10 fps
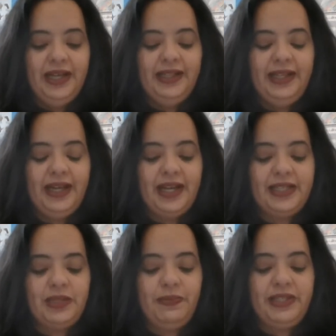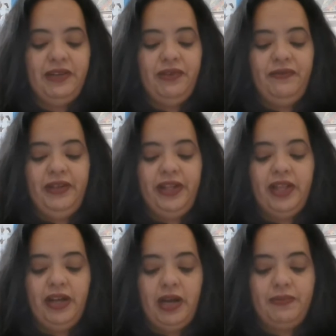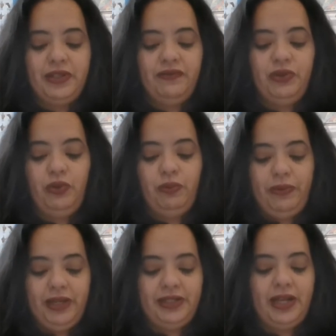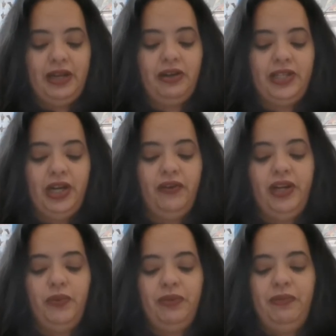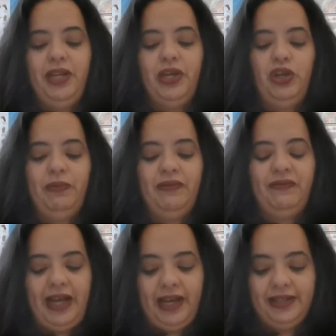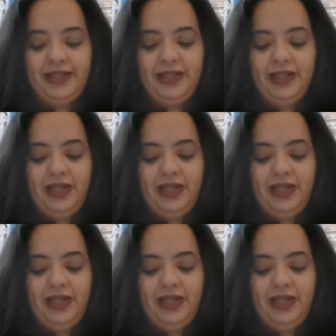The Inés is busy refilling the cups of toothpicks that are decorated with mini Cuban flags.